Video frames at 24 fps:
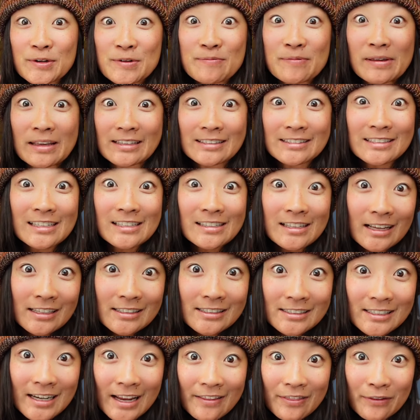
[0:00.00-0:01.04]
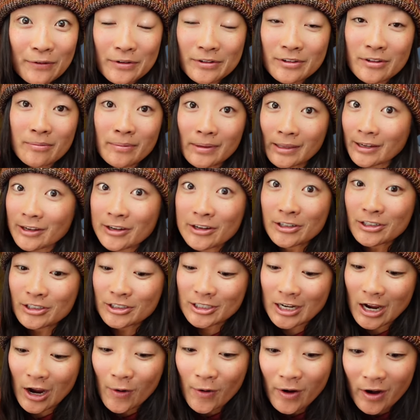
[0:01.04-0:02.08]
amazing last night. There was a meteor
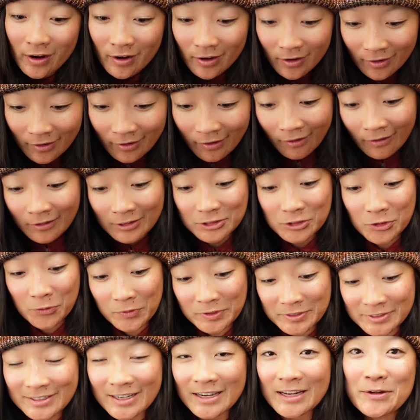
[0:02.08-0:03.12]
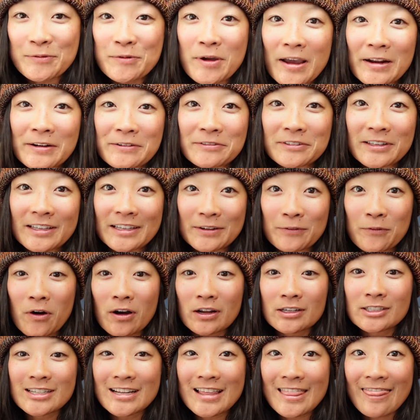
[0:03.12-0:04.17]
shower, so we stayed up kind of late
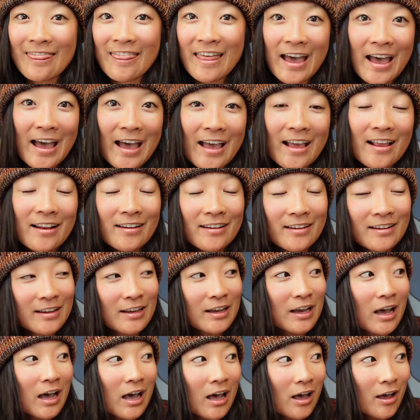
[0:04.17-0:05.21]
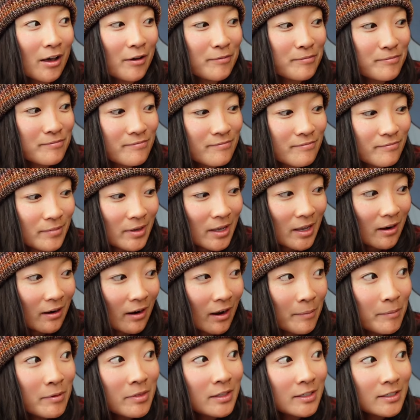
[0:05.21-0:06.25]
watching that. But
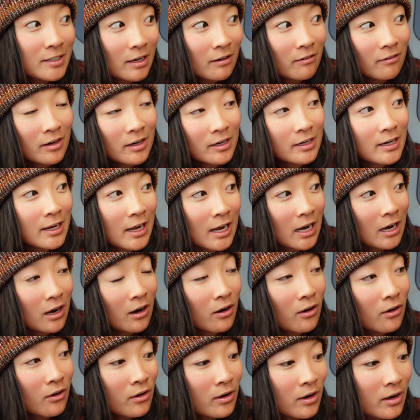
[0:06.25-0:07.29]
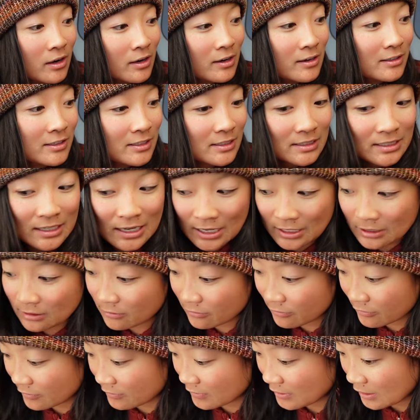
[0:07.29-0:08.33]
I'm in the tent right now, just kind
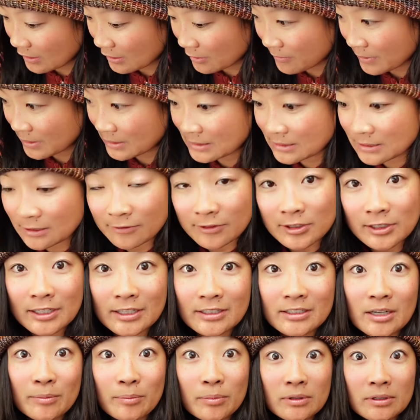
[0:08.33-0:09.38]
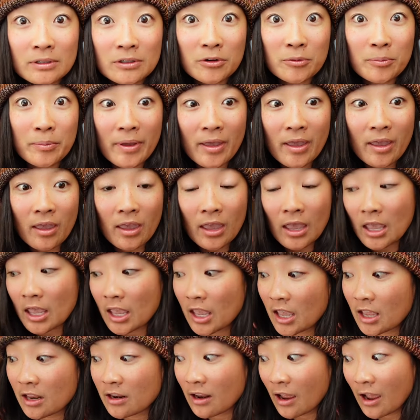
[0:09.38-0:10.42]
of getting my stuff cleaned up a little bit,
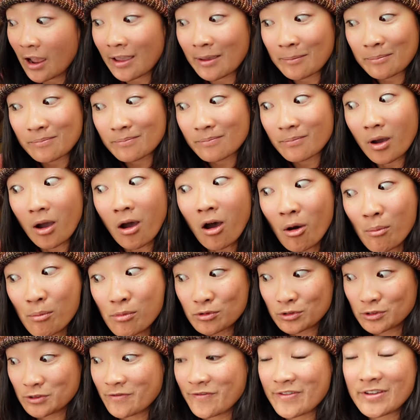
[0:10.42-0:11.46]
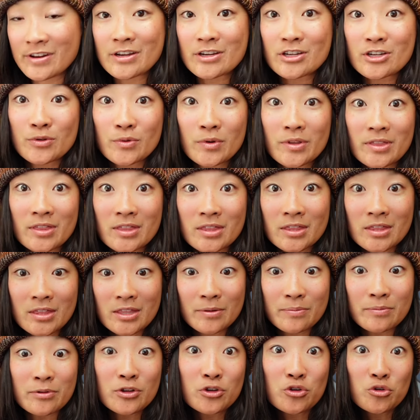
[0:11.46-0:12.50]
and I'm almost finished with
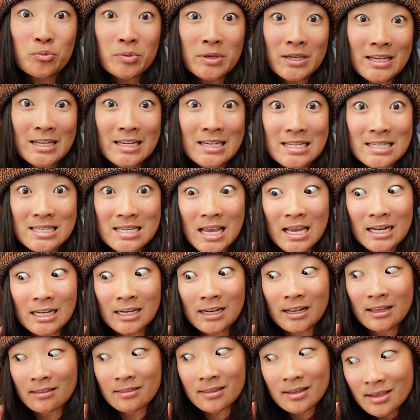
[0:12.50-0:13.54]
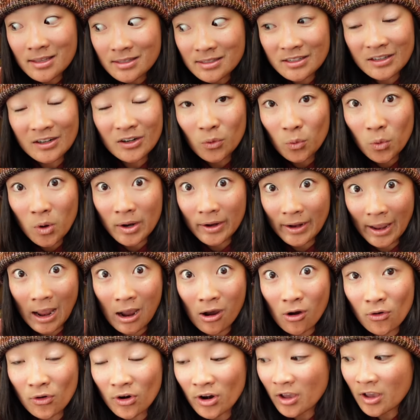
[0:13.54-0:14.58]
the new beanie design, and I think it's gonna work
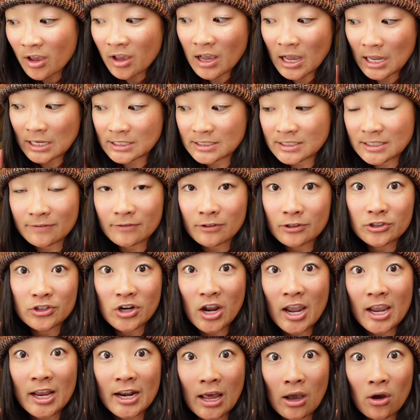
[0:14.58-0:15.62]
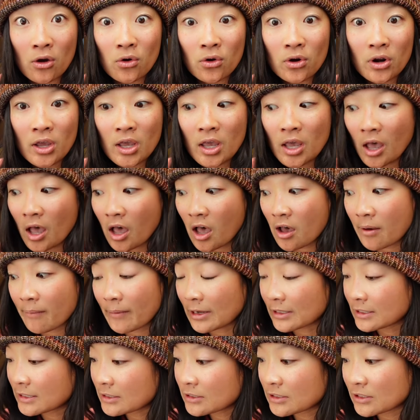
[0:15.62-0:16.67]
out. I just have to try it out.
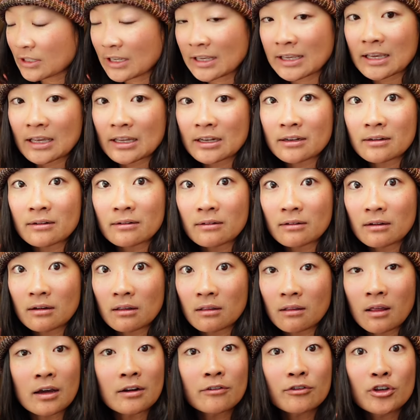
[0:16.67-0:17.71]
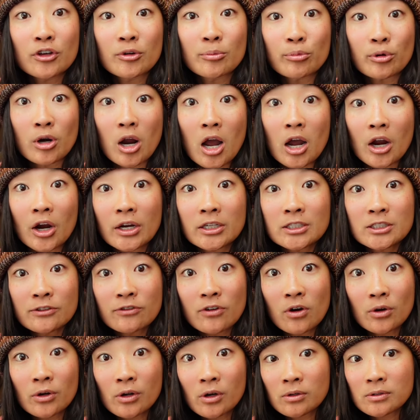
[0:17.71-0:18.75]
I did take a lot of good progress
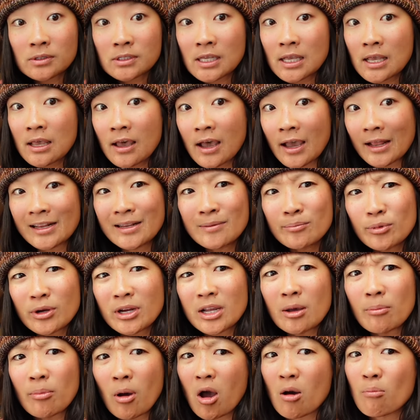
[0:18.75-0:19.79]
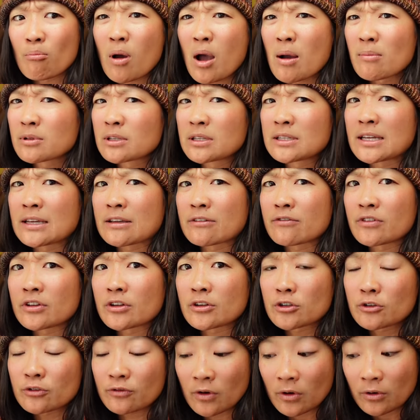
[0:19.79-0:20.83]
photos. I didn't bring a pom-pom to take
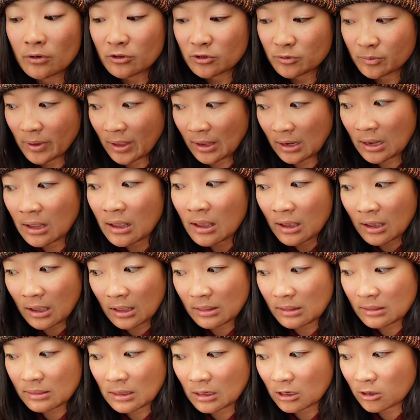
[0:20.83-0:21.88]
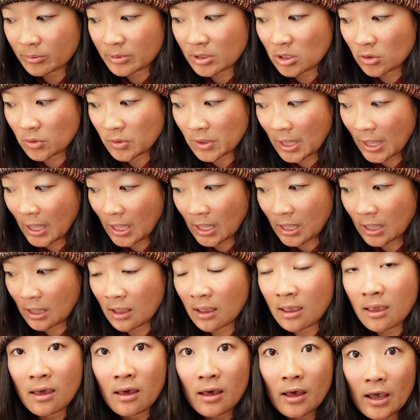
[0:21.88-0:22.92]
finished photos, but I think that'll be okay.
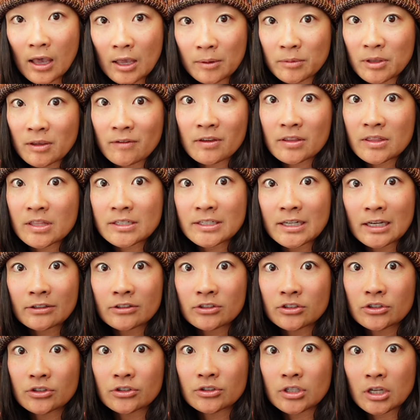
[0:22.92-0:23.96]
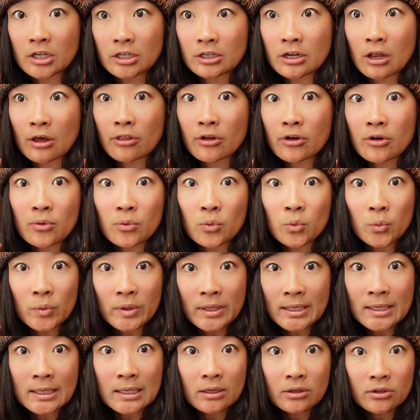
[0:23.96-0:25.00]
I'm giving the testers another
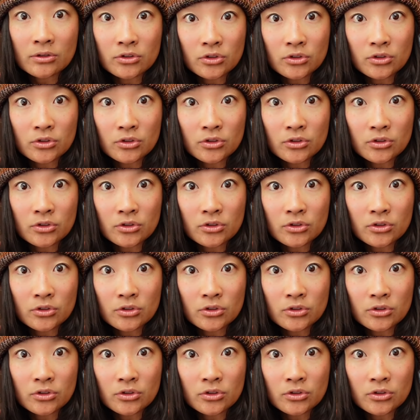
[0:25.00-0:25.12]
week